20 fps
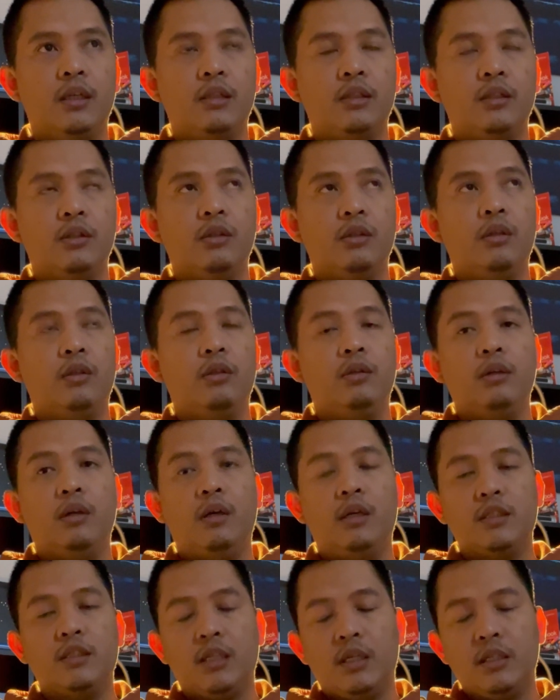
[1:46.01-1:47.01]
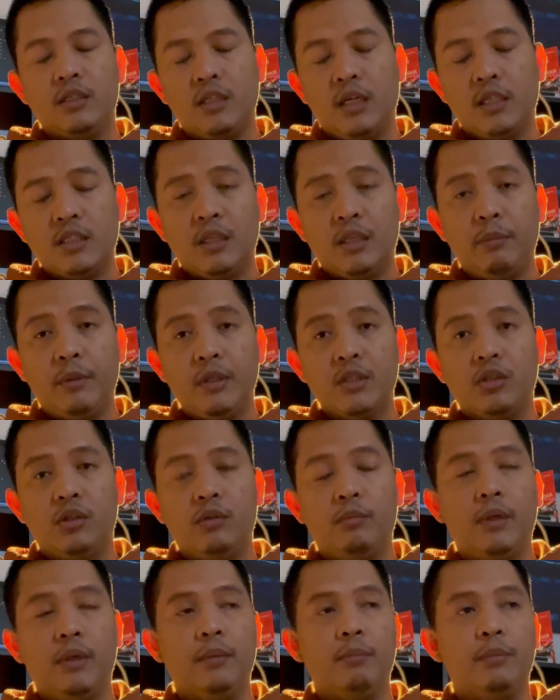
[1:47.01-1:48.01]
as I mentioned in
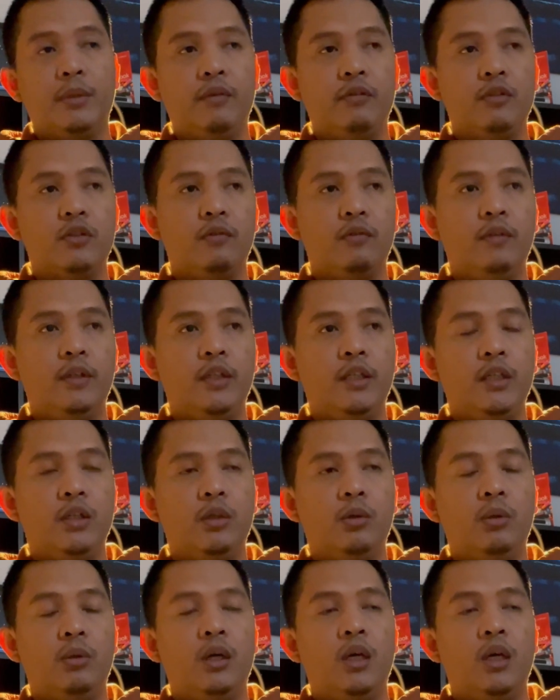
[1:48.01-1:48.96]
my previous video,